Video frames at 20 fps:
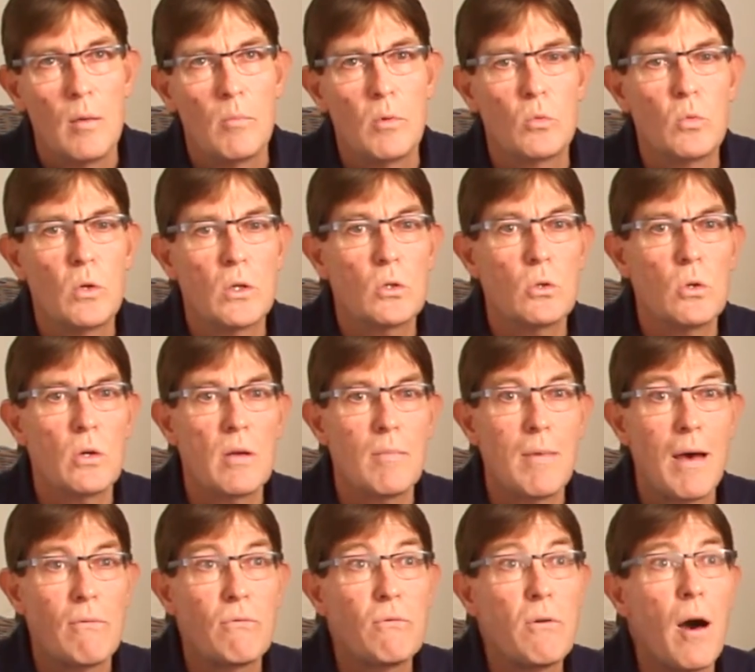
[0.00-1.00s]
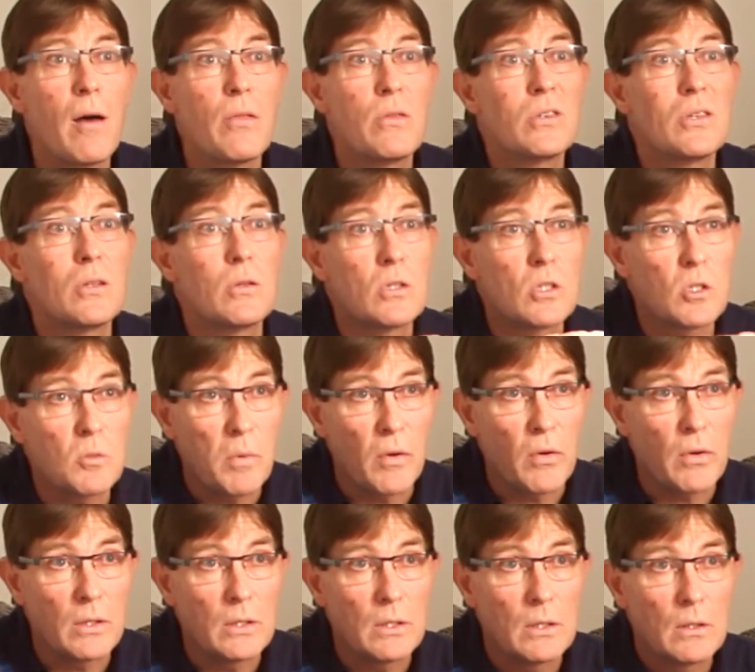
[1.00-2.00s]
But we're talking about fathers in the
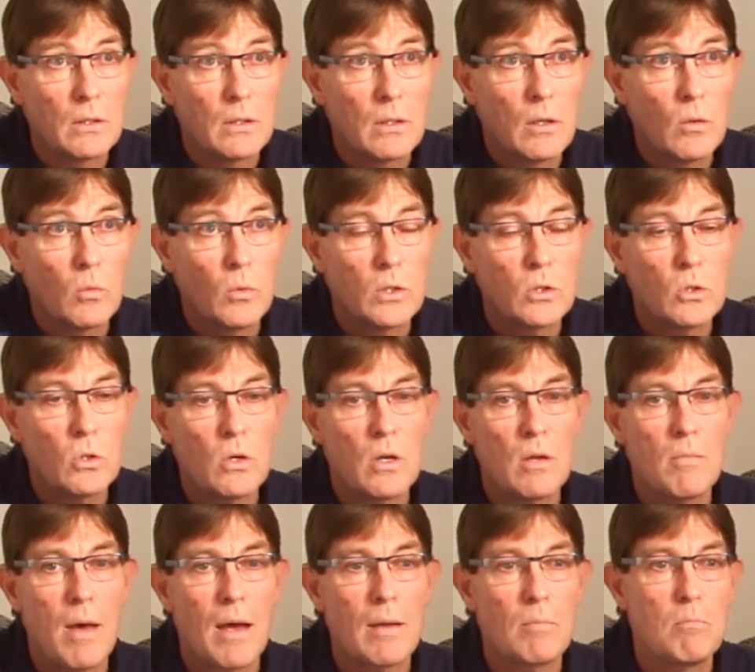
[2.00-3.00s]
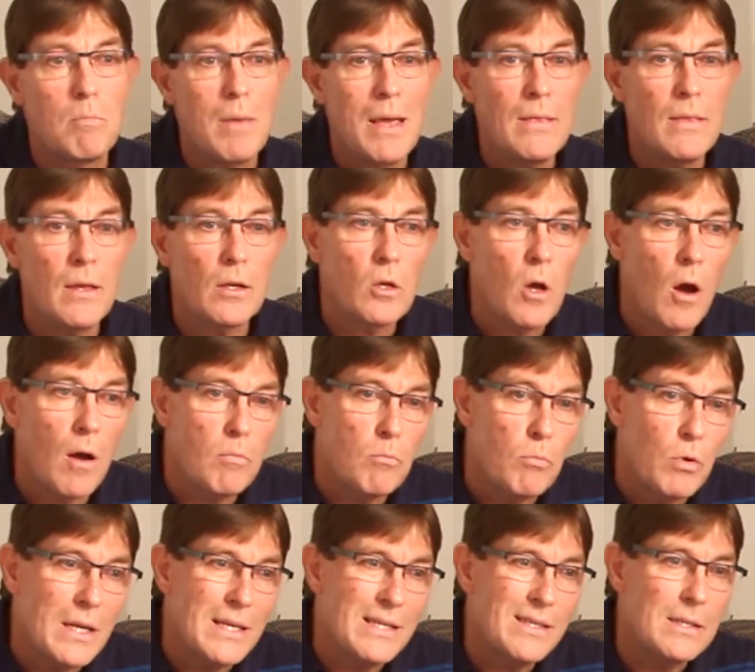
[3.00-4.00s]
Spirit. We're talking about men that God
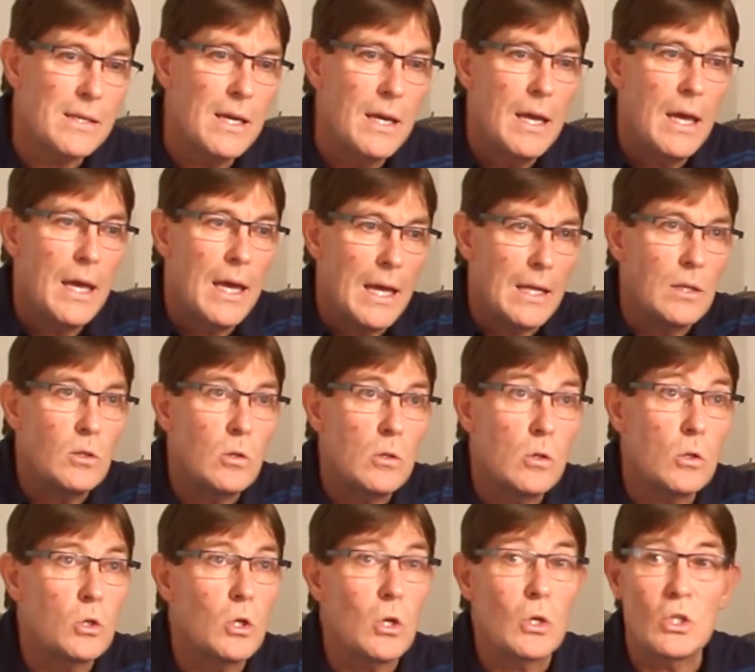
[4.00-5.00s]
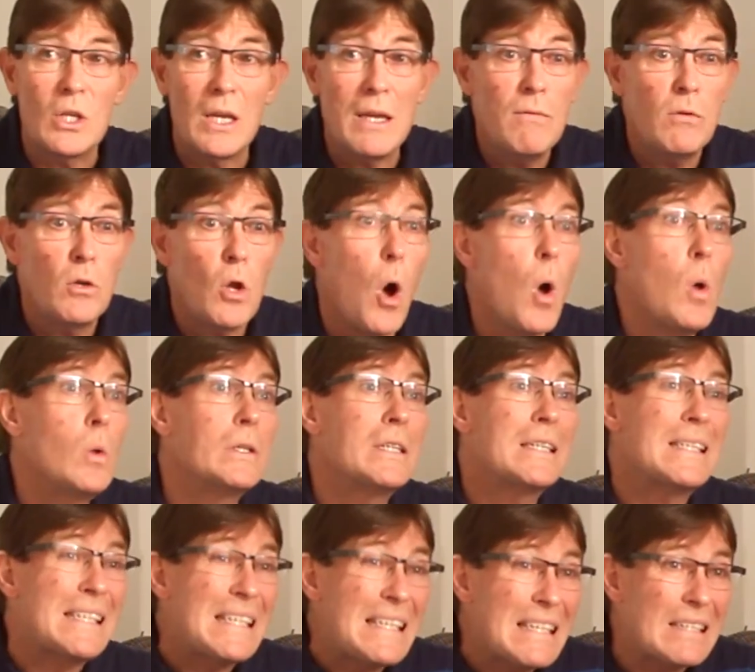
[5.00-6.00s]
brings into the church, even older
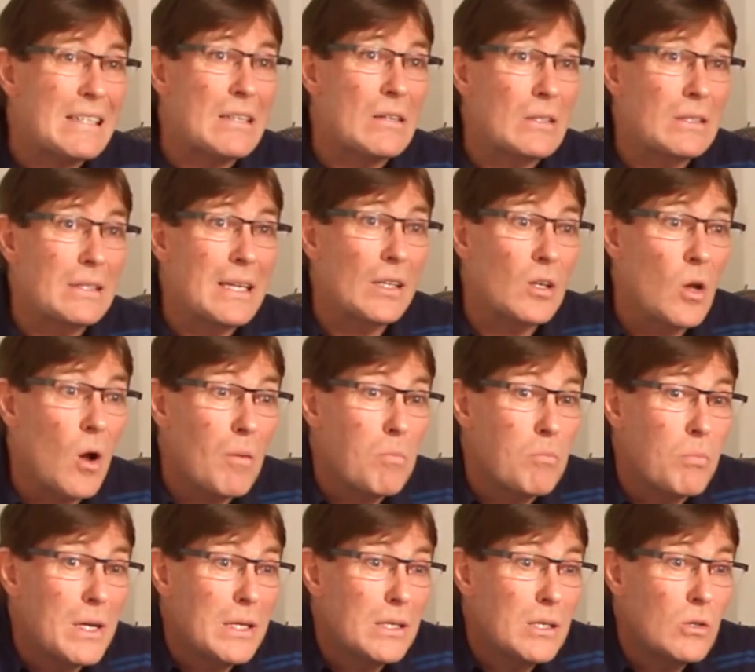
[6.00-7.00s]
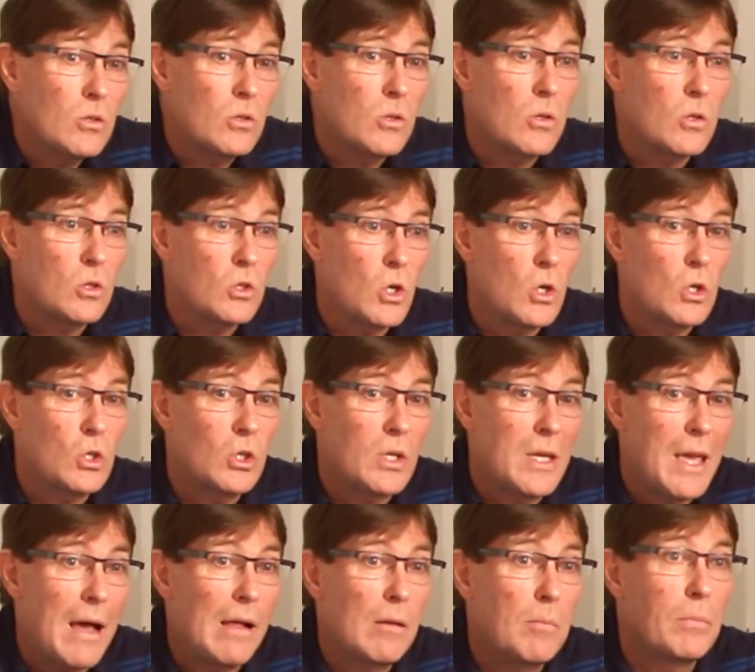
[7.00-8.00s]
sisters that God brings into the church
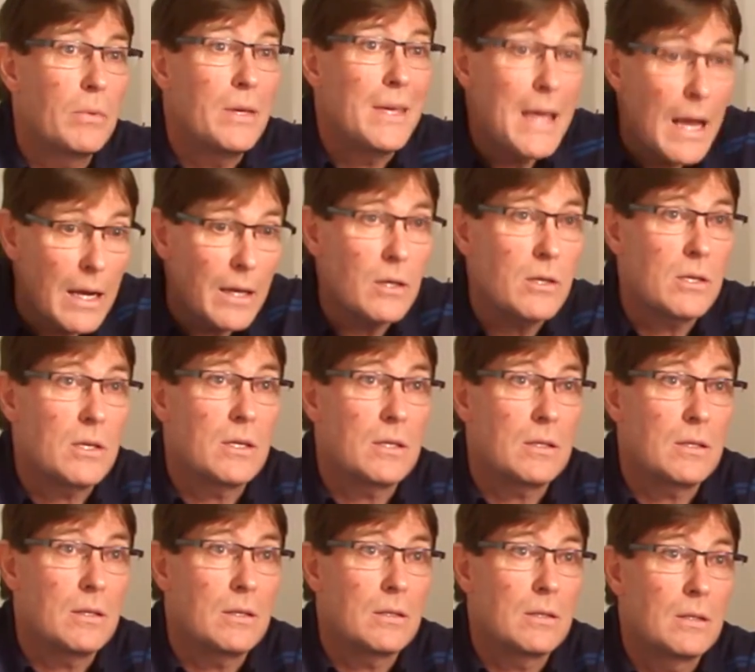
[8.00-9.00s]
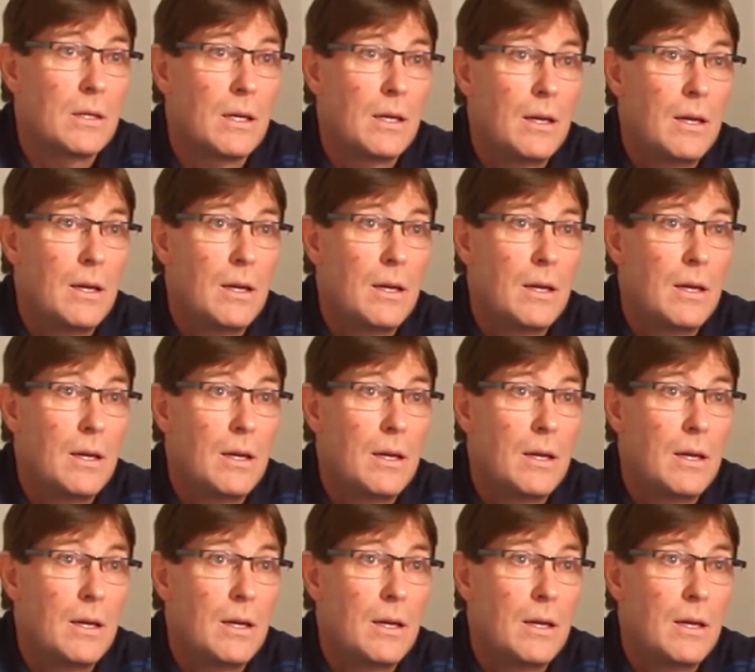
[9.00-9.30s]
to help younger sisters,